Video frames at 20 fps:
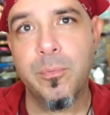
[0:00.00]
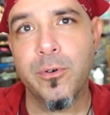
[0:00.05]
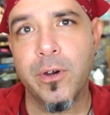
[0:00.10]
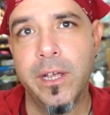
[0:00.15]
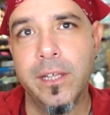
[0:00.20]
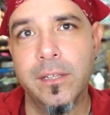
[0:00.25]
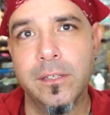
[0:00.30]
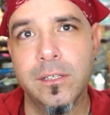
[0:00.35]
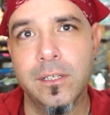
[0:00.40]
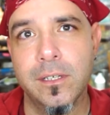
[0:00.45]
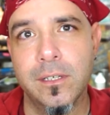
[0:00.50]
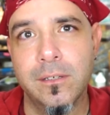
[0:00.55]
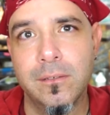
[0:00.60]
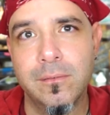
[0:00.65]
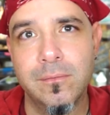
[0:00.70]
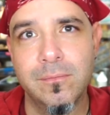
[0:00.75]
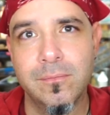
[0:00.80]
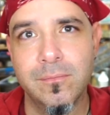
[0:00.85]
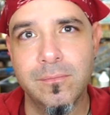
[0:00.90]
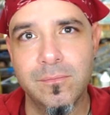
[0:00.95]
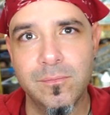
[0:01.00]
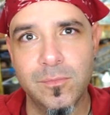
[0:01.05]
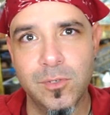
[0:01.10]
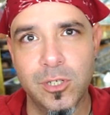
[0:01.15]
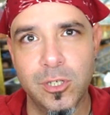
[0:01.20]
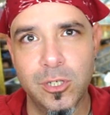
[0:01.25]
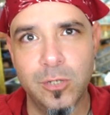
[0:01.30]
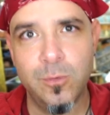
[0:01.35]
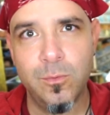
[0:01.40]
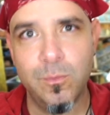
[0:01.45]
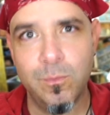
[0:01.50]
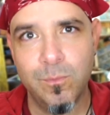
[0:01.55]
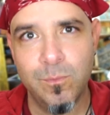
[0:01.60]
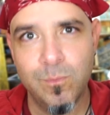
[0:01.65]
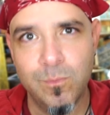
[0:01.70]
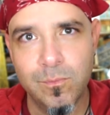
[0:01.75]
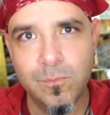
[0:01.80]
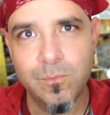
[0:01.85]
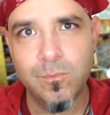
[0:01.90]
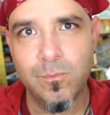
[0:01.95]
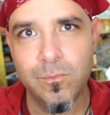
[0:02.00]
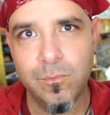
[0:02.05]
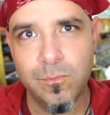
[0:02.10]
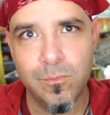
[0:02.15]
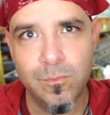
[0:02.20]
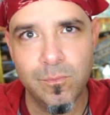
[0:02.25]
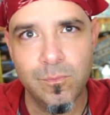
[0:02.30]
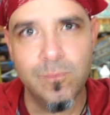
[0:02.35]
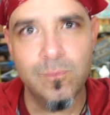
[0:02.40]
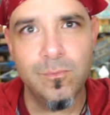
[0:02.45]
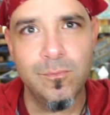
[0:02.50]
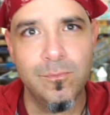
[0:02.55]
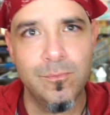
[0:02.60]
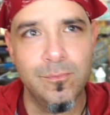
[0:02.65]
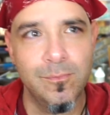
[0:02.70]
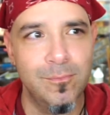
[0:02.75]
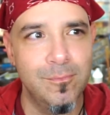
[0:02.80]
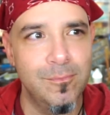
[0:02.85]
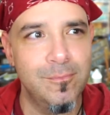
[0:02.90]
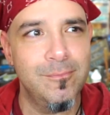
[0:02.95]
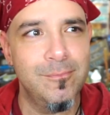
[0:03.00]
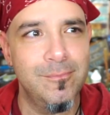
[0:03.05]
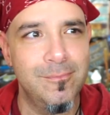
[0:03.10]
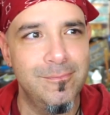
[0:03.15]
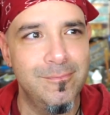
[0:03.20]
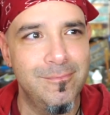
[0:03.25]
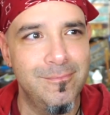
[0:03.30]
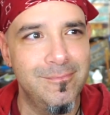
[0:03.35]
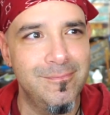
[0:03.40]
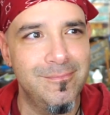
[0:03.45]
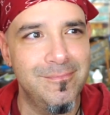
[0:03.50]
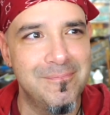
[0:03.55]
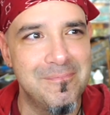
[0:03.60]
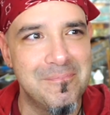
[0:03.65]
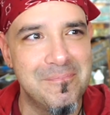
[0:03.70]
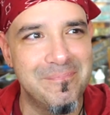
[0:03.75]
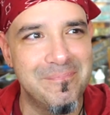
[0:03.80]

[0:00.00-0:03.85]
prancing, you know? Would that be mancing?